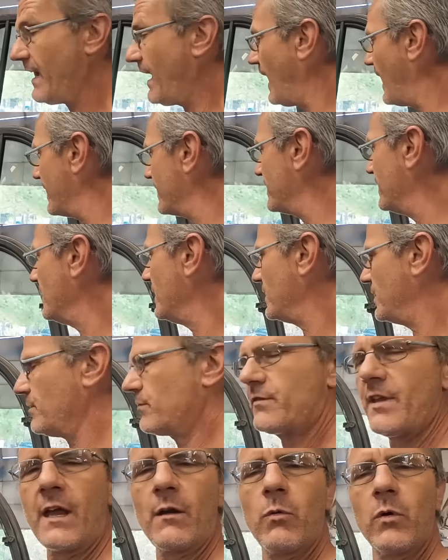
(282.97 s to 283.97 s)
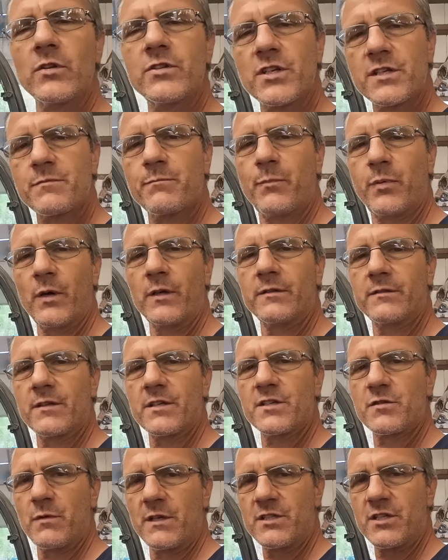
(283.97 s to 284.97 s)
And you'd think, well, just put
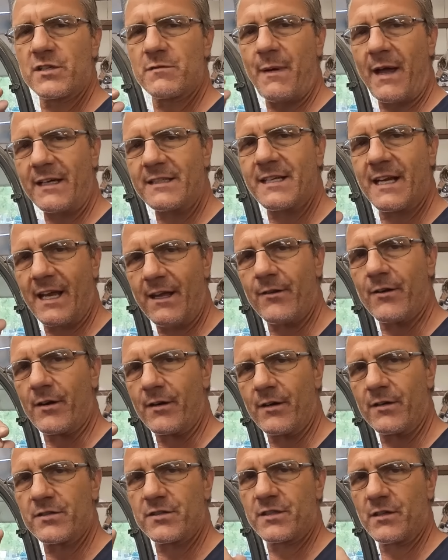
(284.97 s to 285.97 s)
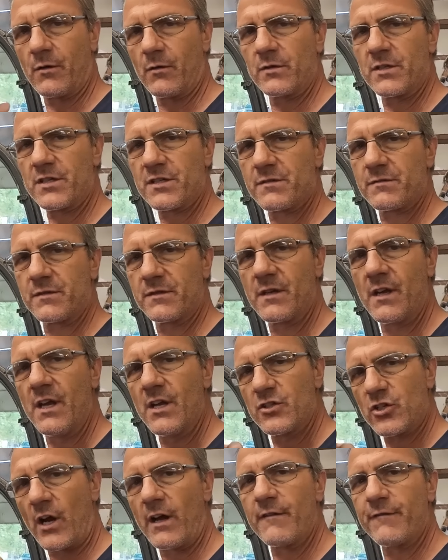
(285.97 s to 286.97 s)
the switches back together. Just
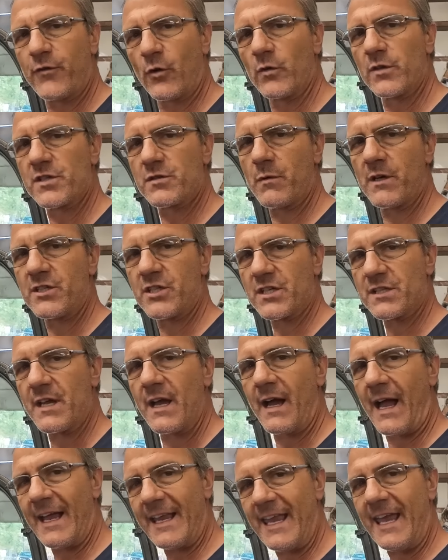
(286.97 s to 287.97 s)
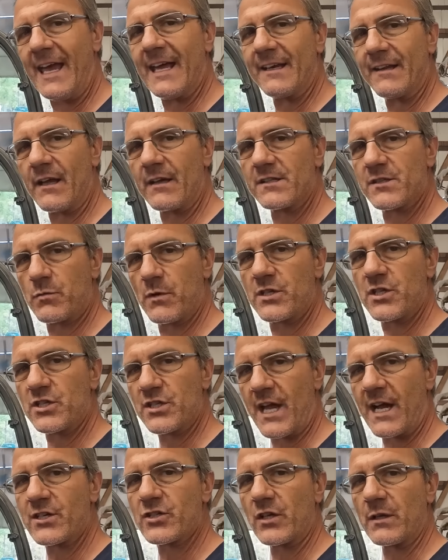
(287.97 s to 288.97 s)
try and fool the switches. I can't. That switch
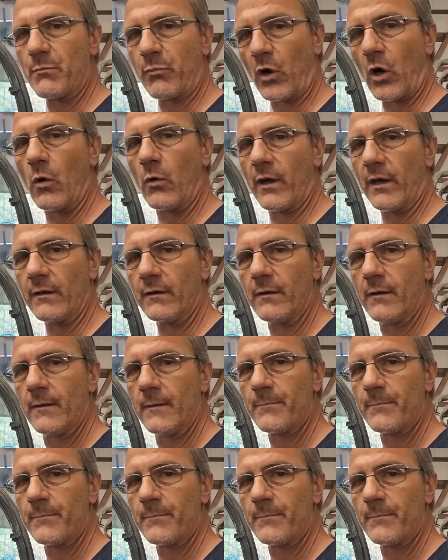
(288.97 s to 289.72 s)
is actually broken.